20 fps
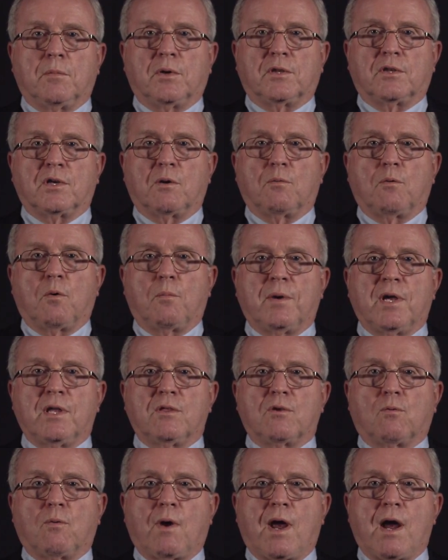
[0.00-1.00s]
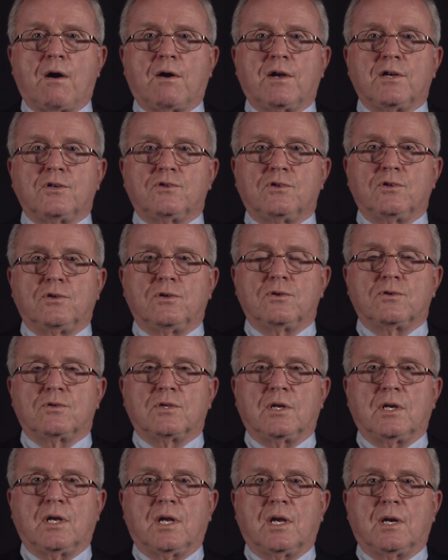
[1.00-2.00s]
but there will be the rare issues
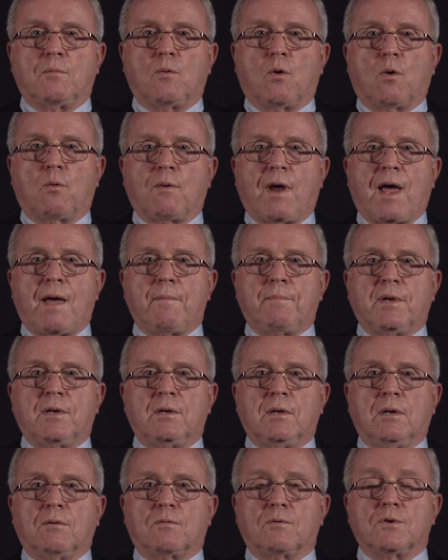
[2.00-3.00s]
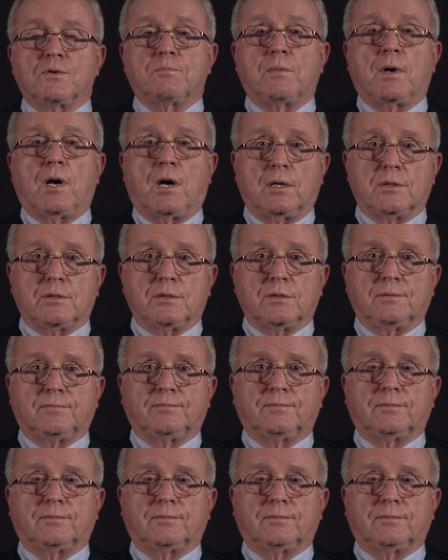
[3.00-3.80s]
that need a more rapid response.